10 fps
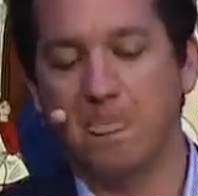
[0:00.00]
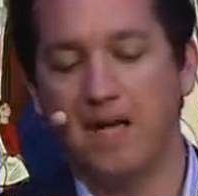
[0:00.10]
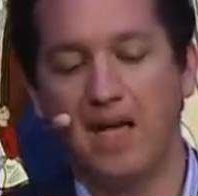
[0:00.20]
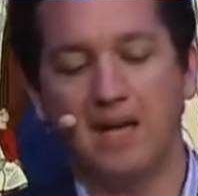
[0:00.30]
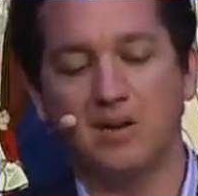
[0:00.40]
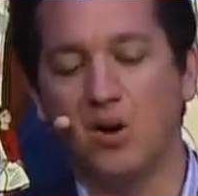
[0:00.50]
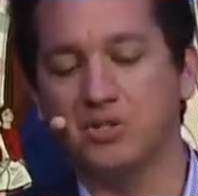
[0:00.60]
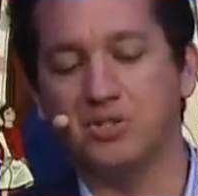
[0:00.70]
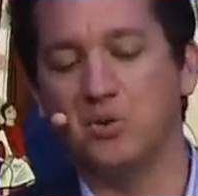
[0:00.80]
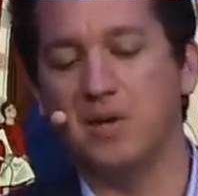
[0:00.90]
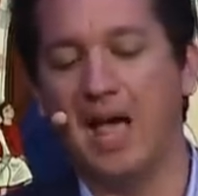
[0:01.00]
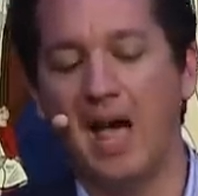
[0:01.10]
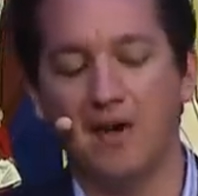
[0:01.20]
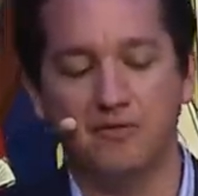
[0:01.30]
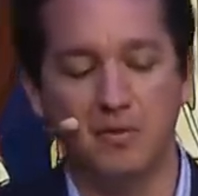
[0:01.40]
And also we
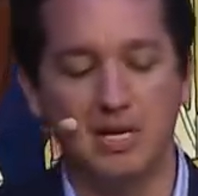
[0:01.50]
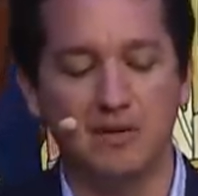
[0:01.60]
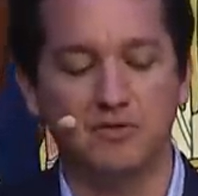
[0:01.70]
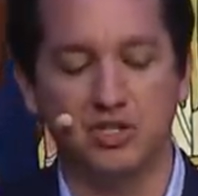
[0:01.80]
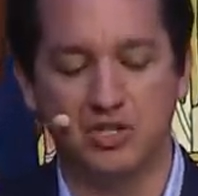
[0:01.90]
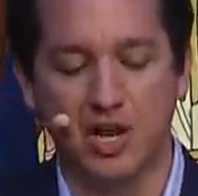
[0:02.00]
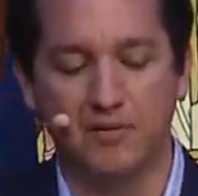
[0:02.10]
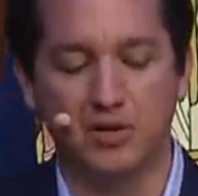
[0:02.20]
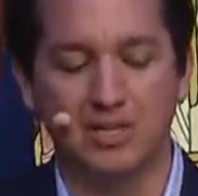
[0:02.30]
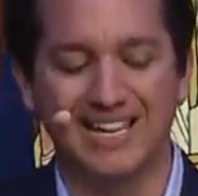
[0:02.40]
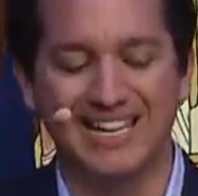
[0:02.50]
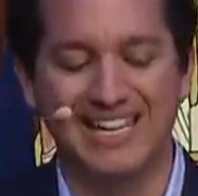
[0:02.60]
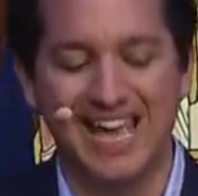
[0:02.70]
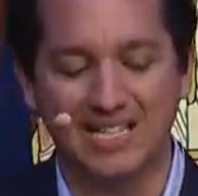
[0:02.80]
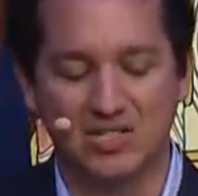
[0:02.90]
have we have discovered
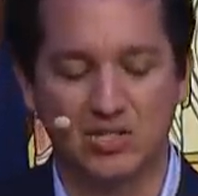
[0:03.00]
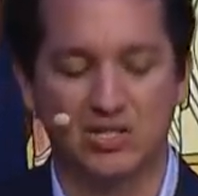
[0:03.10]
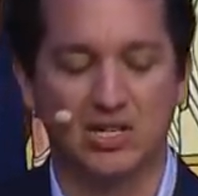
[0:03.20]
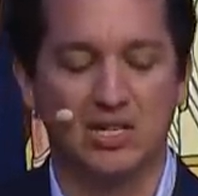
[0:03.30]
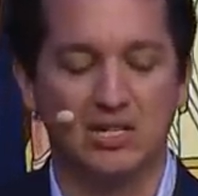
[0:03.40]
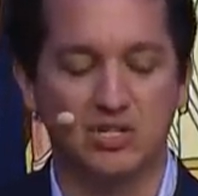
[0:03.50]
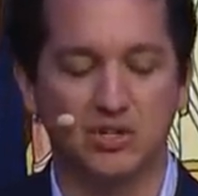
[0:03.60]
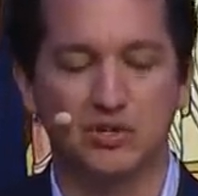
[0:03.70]
gets these are